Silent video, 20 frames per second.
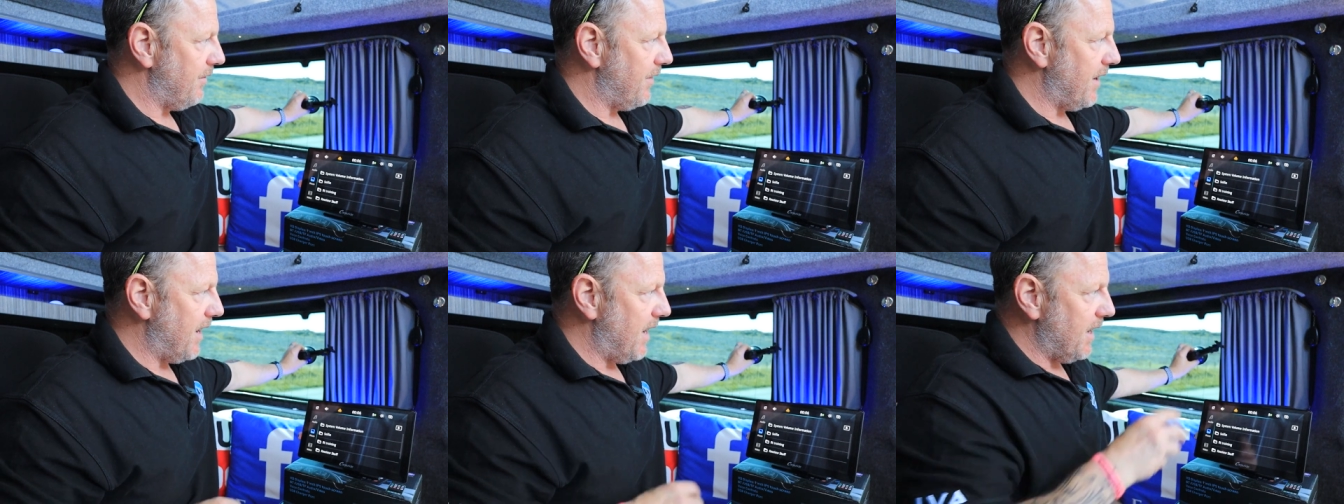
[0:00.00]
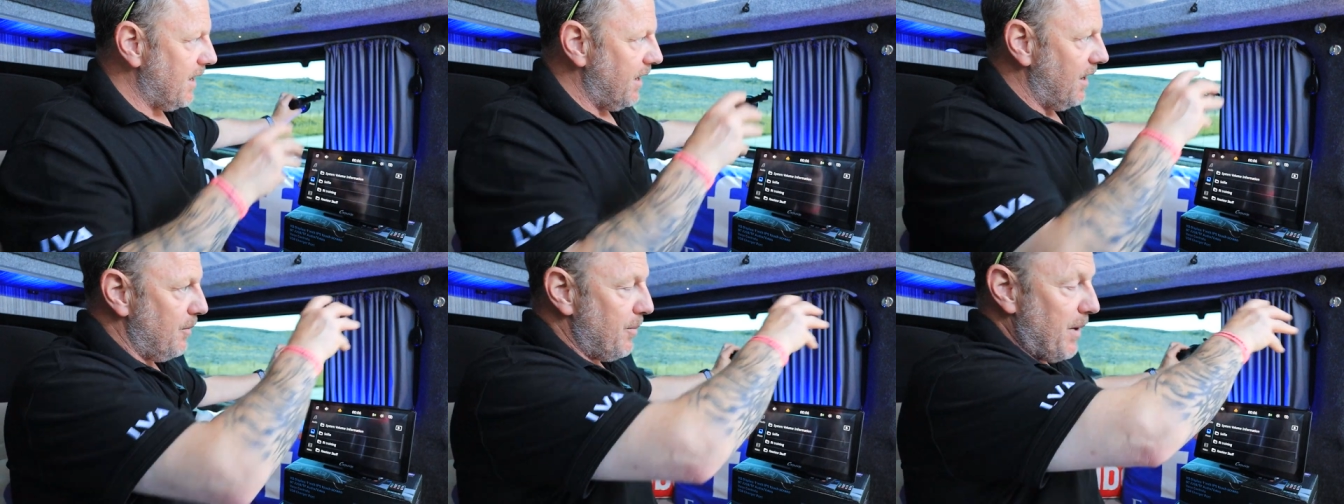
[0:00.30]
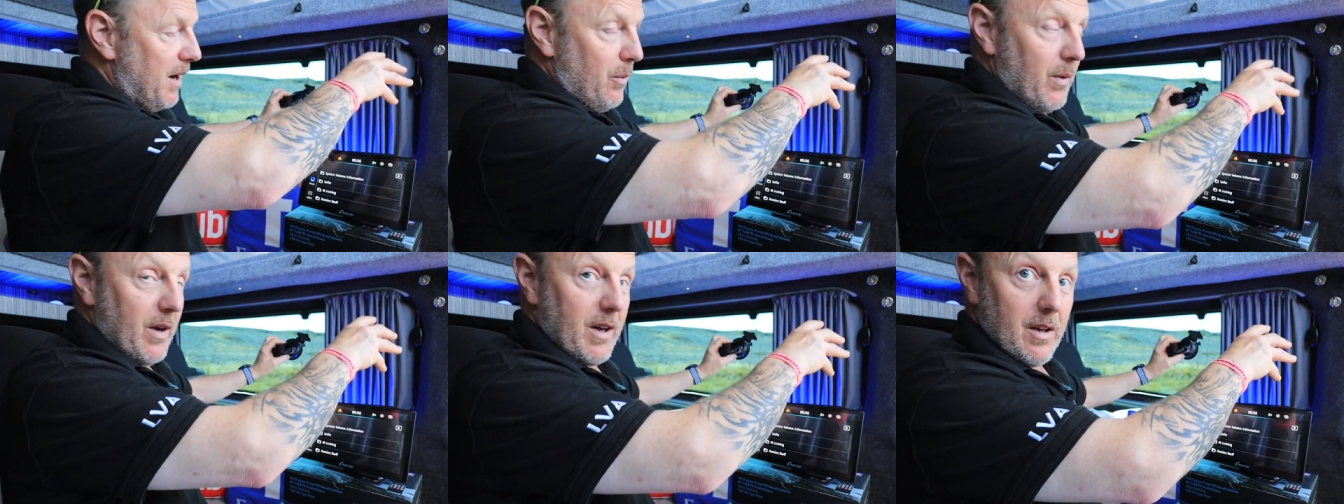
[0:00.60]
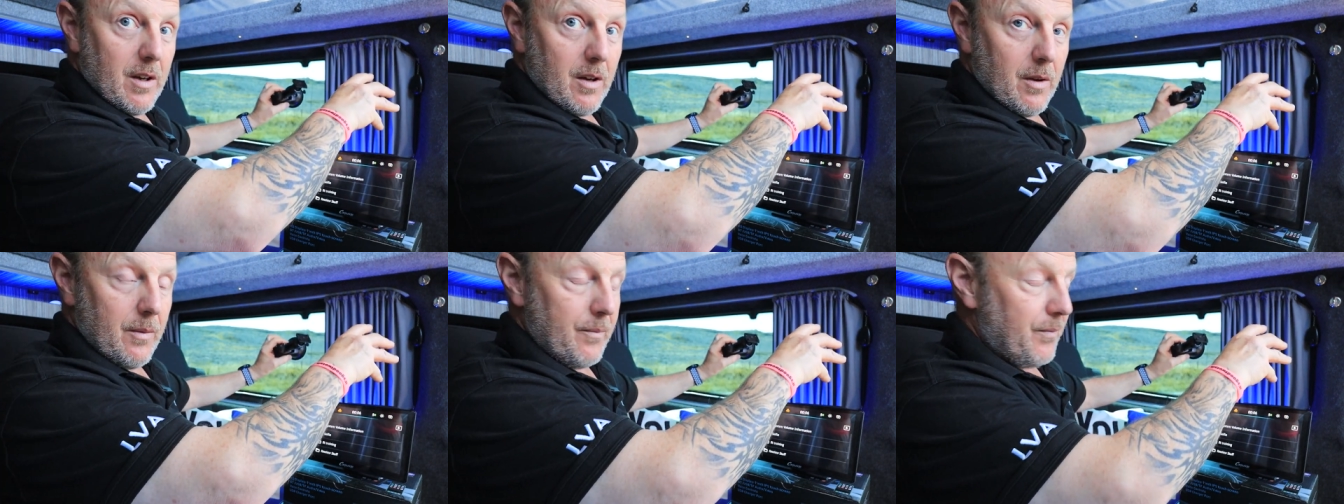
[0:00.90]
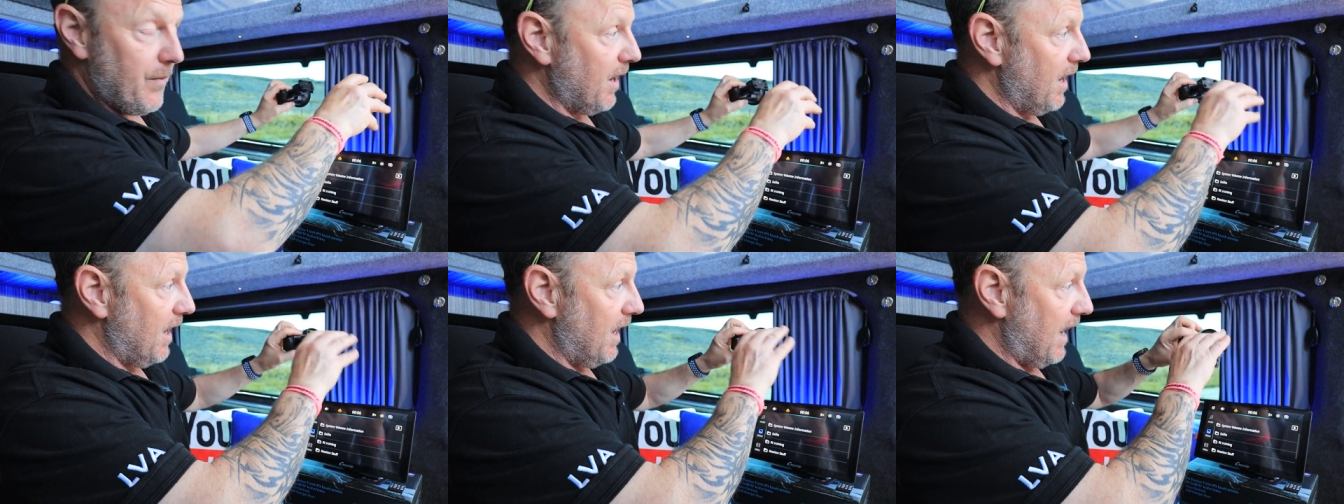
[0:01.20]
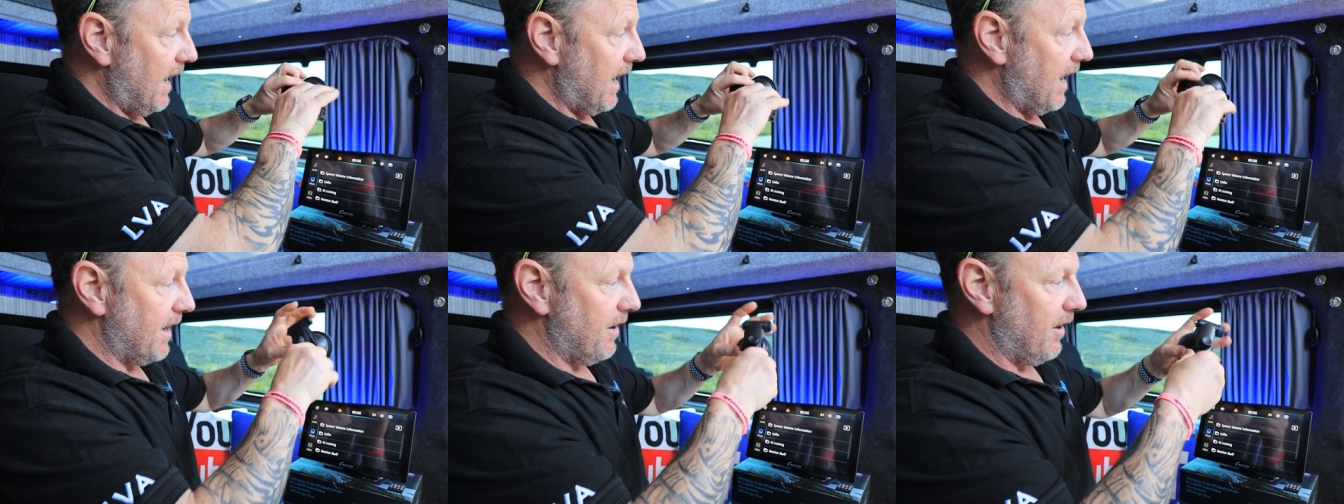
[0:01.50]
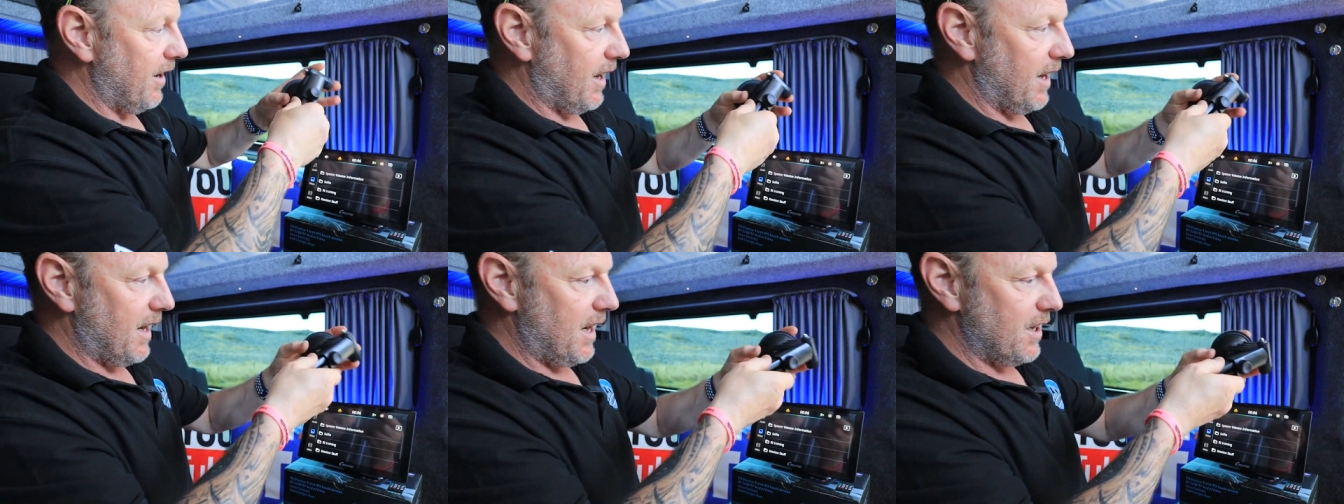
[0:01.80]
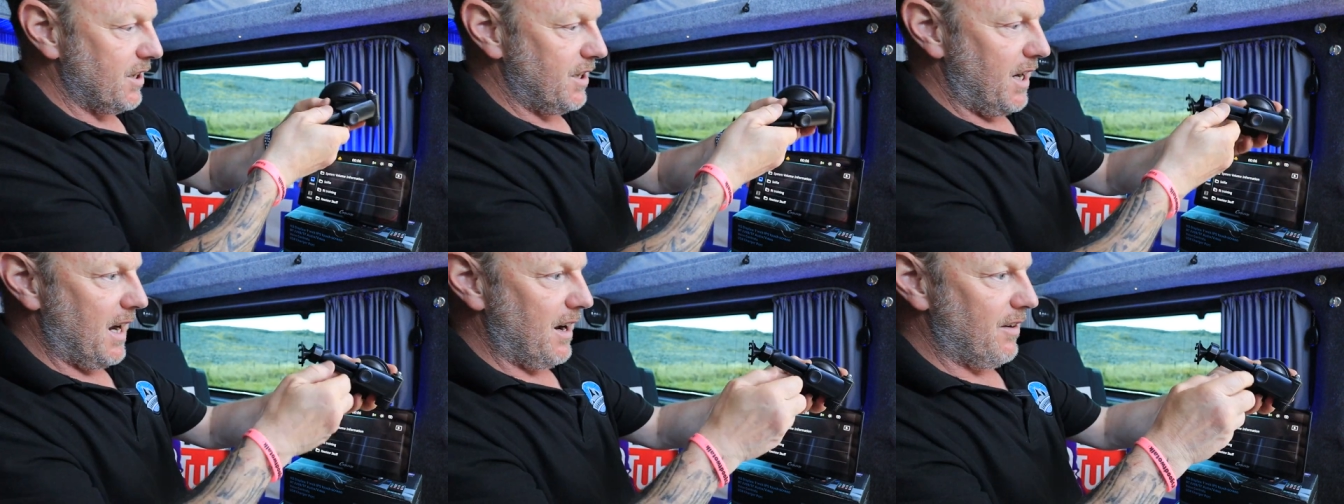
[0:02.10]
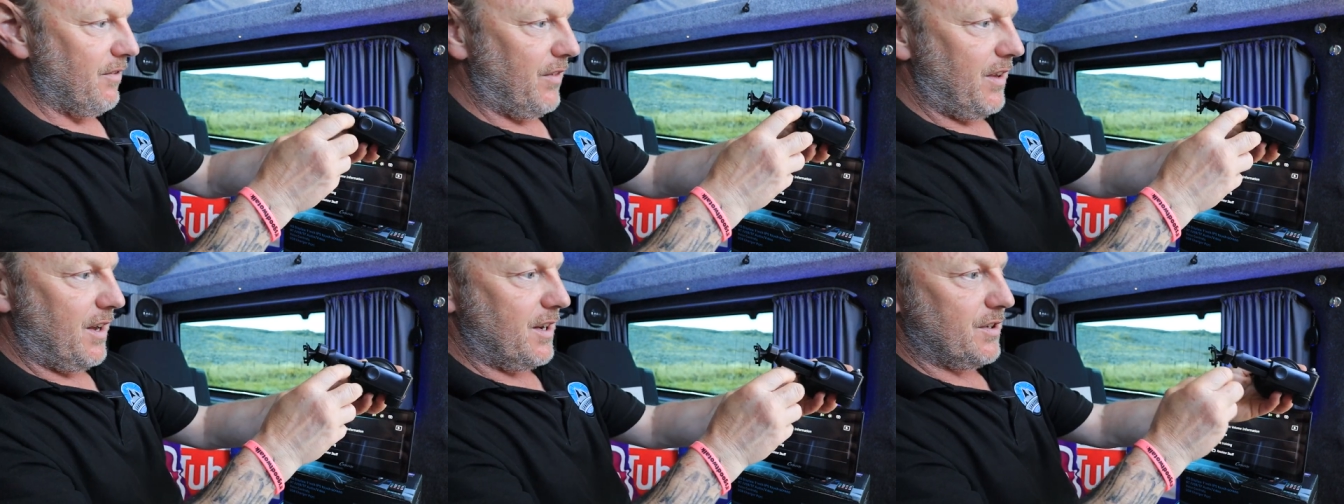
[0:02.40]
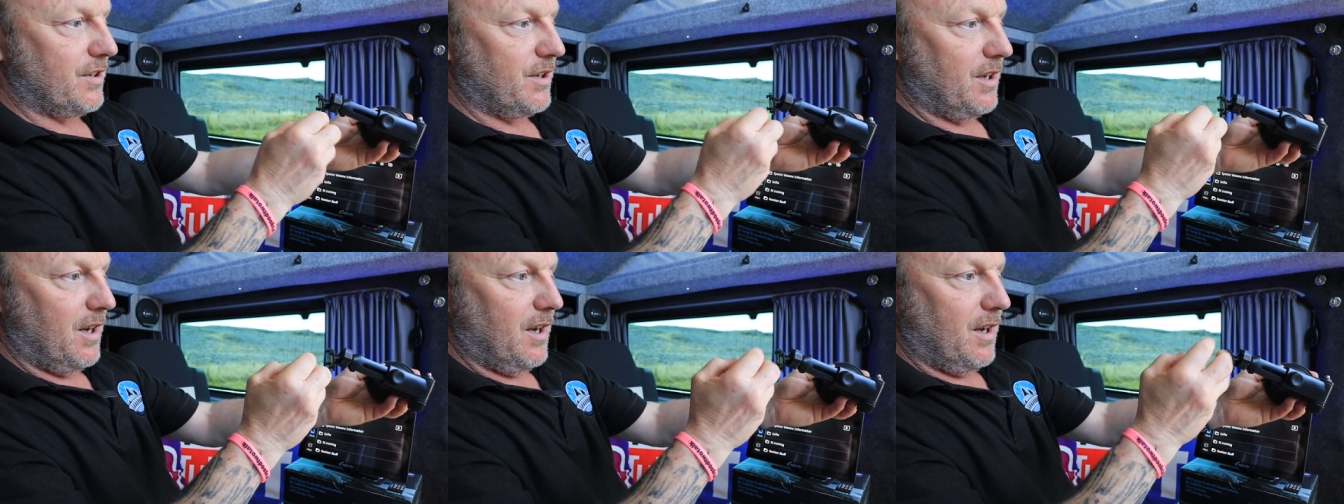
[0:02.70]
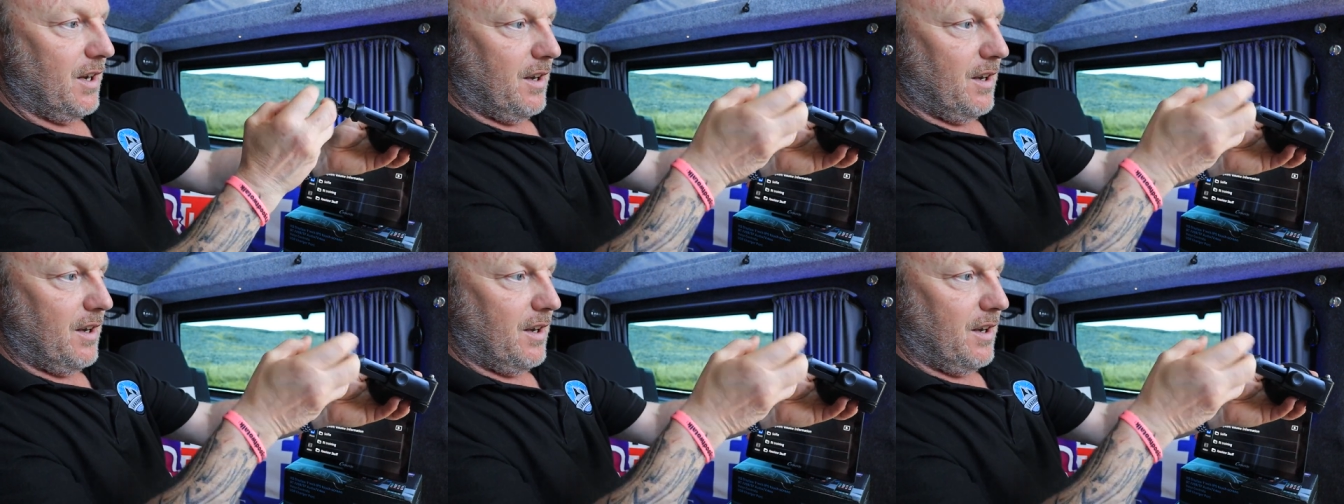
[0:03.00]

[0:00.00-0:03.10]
van in the back window, and I could actually have this